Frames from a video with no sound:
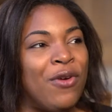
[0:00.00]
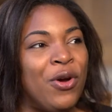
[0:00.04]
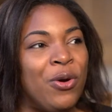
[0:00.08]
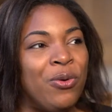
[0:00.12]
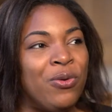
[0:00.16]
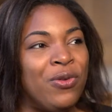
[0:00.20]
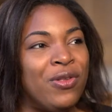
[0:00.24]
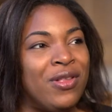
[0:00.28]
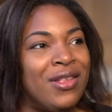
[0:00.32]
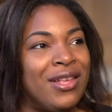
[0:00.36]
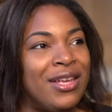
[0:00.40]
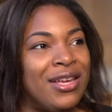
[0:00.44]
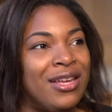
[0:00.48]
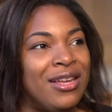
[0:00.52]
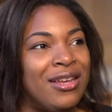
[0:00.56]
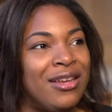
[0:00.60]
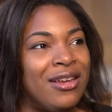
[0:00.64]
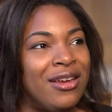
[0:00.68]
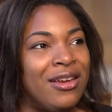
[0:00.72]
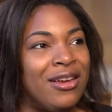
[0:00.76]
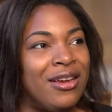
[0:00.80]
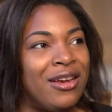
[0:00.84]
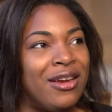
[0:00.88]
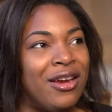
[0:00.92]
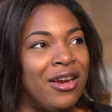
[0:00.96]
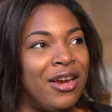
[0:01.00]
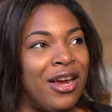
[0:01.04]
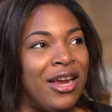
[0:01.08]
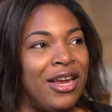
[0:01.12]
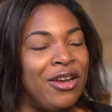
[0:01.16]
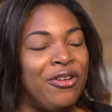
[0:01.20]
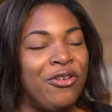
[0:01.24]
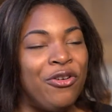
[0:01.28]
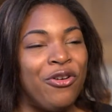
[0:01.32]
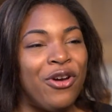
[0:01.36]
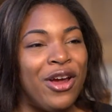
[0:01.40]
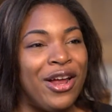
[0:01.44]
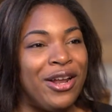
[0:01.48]
hosted
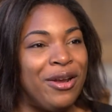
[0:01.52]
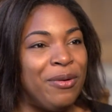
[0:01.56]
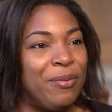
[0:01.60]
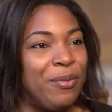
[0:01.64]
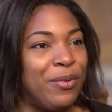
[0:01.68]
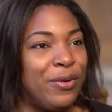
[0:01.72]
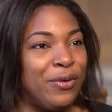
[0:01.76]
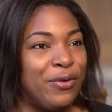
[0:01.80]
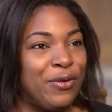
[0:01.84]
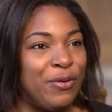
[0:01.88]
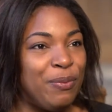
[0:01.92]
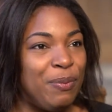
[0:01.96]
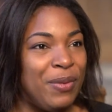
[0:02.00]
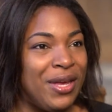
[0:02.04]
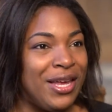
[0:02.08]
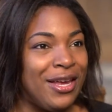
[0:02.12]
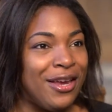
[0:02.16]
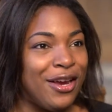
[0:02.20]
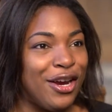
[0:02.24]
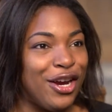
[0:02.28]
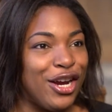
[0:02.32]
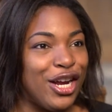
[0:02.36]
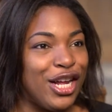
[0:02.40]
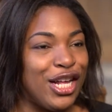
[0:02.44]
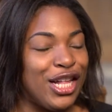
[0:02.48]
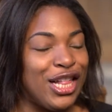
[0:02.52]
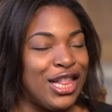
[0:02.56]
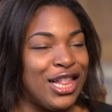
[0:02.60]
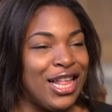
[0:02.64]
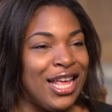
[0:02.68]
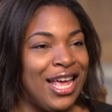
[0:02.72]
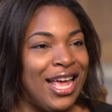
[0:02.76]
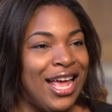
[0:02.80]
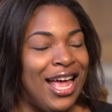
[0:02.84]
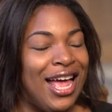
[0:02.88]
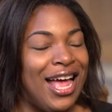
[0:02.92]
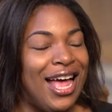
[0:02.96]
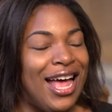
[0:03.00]
incredible speakers
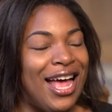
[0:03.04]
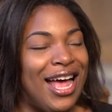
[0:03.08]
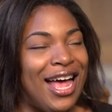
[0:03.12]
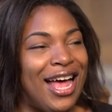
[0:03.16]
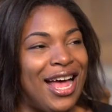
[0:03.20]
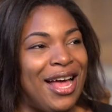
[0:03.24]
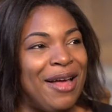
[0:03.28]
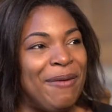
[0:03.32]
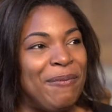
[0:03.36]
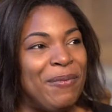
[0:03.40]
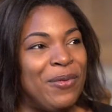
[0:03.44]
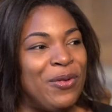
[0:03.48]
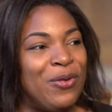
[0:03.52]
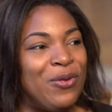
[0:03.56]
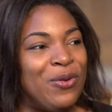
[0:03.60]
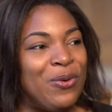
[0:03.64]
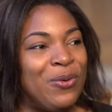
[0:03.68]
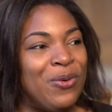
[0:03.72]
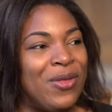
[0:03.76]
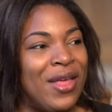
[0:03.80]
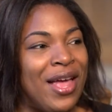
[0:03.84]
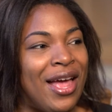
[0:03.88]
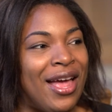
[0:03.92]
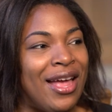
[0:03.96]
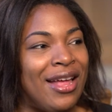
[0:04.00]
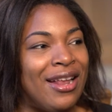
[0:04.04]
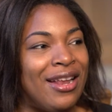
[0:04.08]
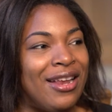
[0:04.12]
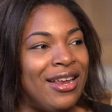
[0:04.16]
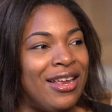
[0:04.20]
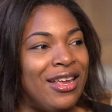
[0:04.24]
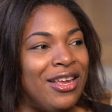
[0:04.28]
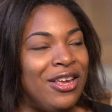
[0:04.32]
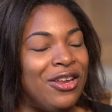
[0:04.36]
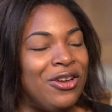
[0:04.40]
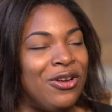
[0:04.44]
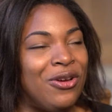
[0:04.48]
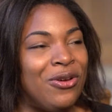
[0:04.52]
so that,
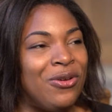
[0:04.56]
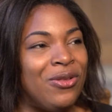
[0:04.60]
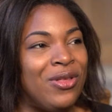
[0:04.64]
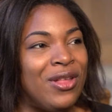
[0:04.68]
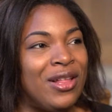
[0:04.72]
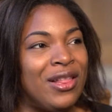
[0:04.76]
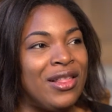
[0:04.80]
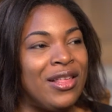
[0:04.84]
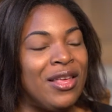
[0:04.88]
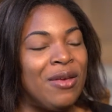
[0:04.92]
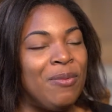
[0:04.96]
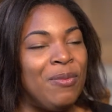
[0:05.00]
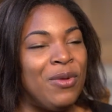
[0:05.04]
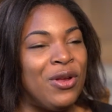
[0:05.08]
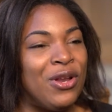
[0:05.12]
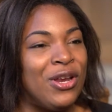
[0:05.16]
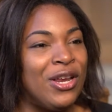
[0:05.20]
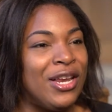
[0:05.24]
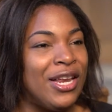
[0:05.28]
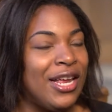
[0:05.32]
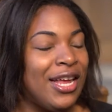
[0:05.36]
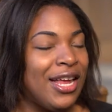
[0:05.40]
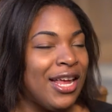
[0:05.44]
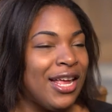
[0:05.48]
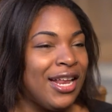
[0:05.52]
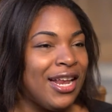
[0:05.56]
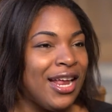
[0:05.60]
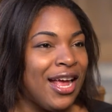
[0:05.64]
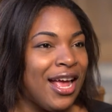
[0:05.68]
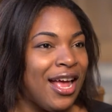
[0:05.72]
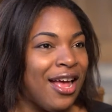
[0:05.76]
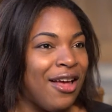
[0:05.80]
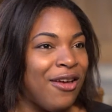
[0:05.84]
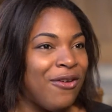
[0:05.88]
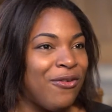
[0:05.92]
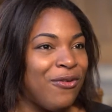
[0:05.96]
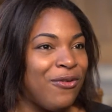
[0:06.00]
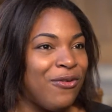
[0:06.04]
you know, this community can
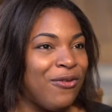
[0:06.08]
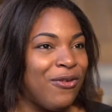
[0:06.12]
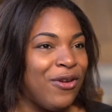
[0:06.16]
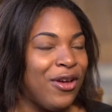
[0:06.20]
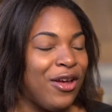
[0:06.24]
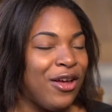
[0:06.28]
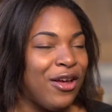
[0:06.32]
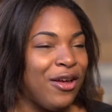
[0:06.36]
have